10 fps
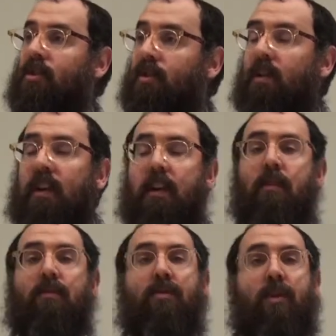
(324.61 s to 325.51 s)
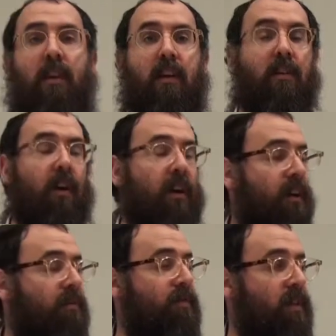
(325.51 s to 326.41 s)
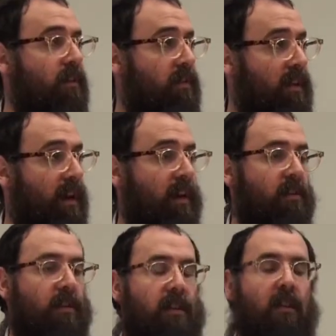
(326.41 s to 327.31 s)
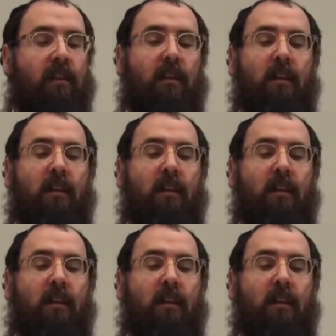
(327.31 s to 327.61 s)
Should he or should he not have forgiven the Nazi?